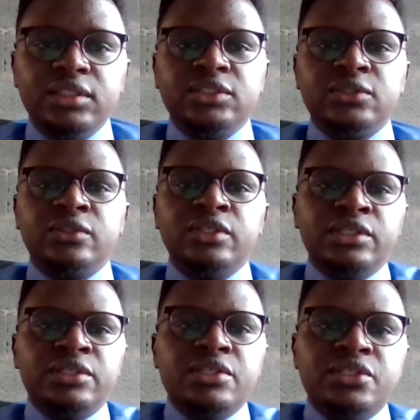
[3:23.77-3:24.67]
So
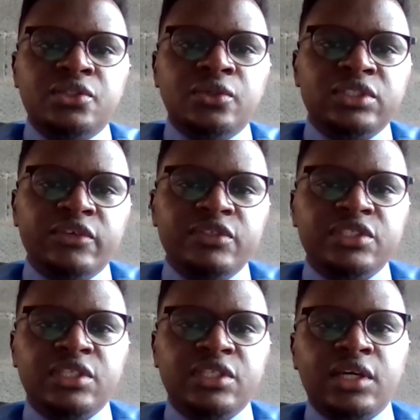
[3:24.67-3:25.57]
the digital service
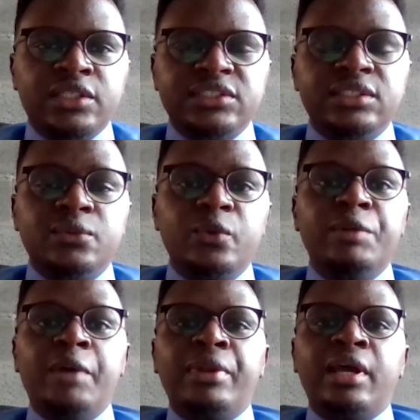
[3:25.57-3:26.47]
tax will
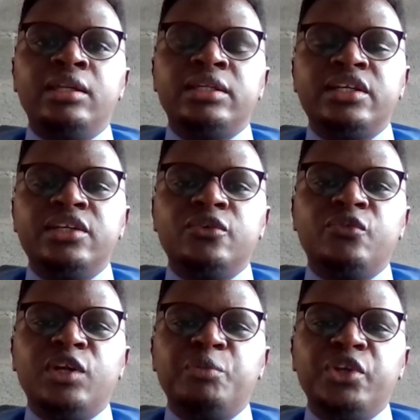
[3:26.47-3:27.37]
apply at a rate of
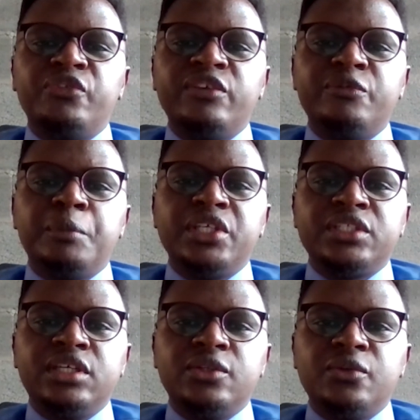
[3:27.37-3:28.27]

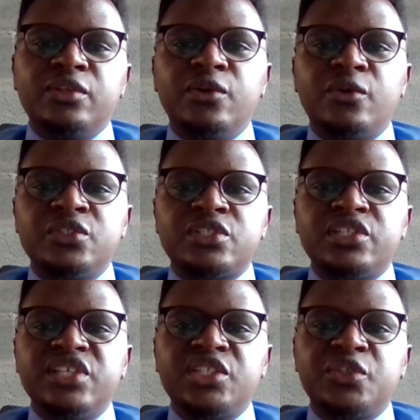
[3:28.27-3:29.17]
1.5% on the gross
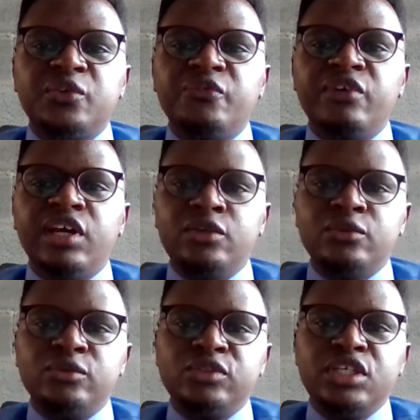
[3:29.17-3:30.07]
transaction value,
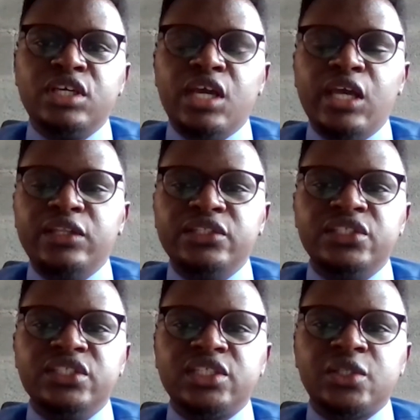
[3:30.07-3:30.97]
and this
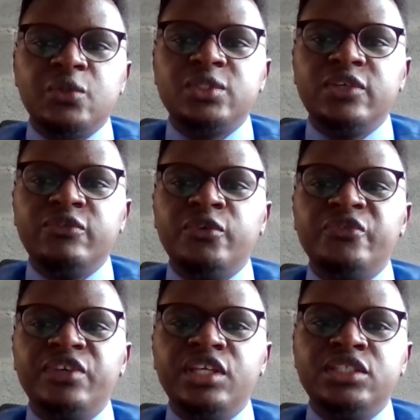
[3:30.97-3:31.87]
is exclusive of
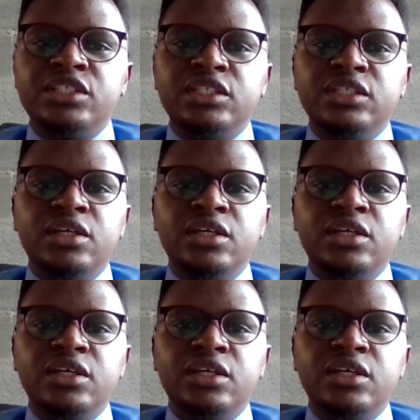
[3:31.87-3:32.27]
VAT.